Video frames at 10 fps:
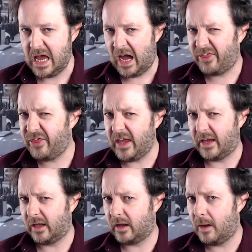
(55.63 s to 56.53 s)
I
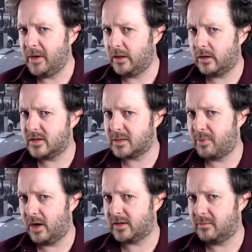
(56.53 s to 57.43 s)
think. I mean, there's a
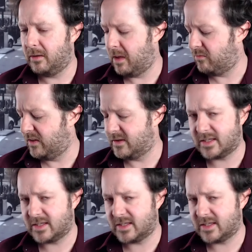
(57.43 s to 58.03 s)
part of my memory that